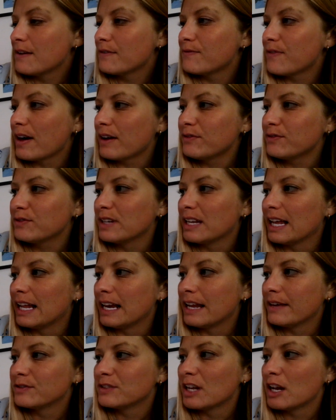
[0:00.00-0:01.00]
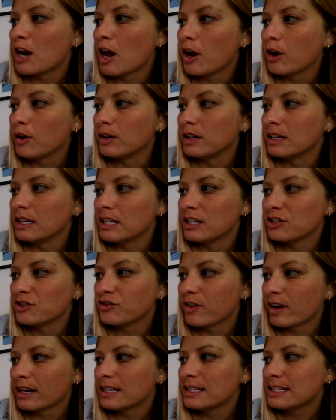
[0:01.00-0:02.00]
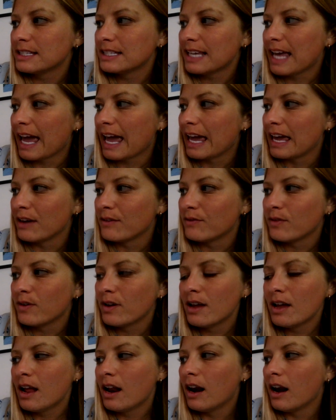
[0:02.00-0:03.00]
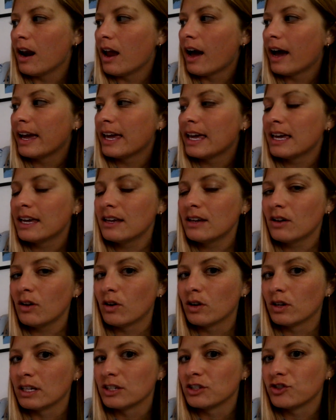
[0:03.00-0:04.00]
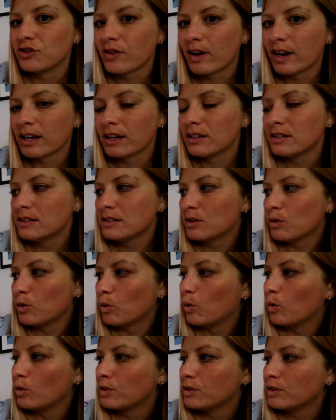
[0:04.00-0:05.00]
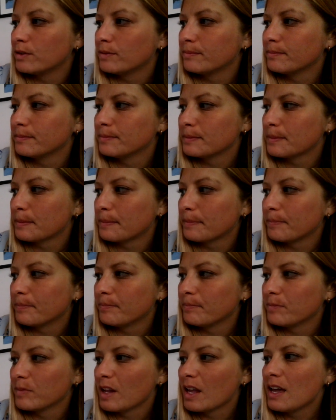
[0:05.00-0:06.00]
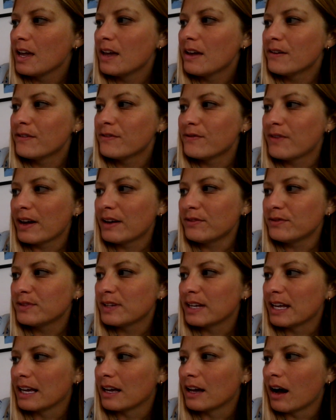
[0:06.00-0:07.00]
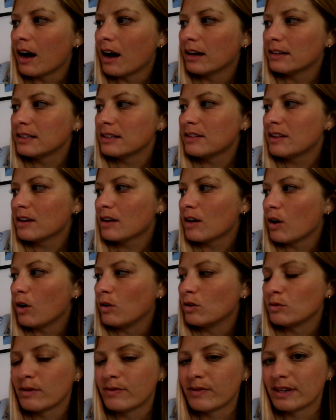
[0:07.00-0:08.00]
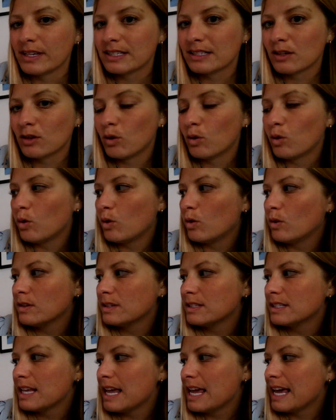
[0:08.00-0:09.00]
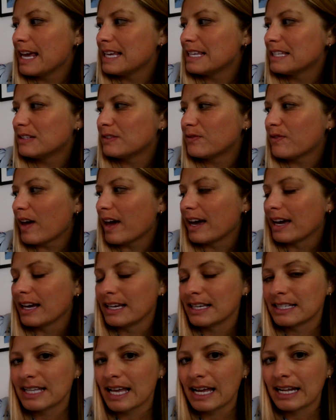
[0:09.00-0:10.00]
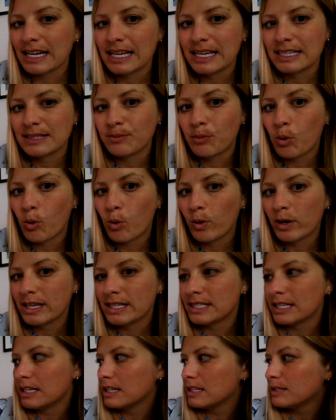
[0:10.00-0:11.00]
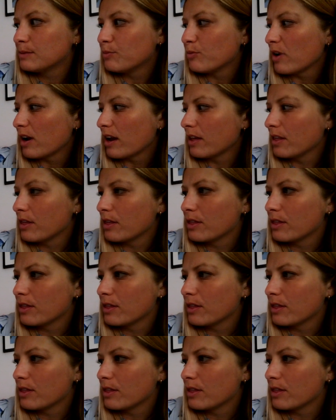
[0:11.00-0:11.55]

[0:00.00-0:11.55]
Fafnir lived alone in his dragon's cave, lying on his dragon's hoard. Fafnir guarded the gold with his claws, his fangs, and his poisonous breath.